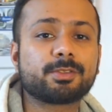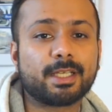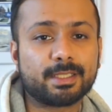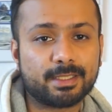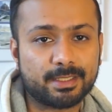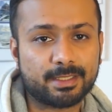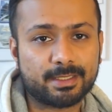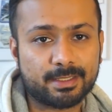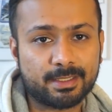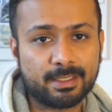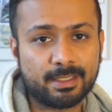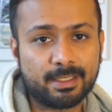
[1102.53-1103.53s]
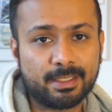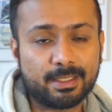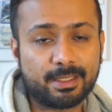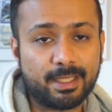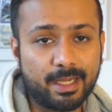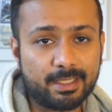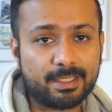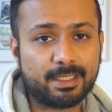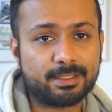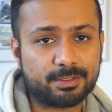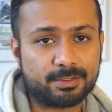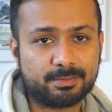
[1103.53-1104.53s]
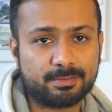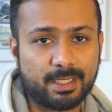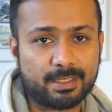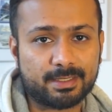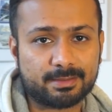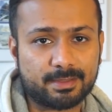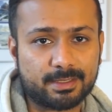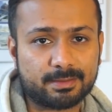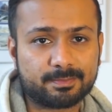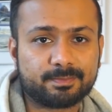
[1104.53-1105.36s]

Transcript: get that health insurance back as well.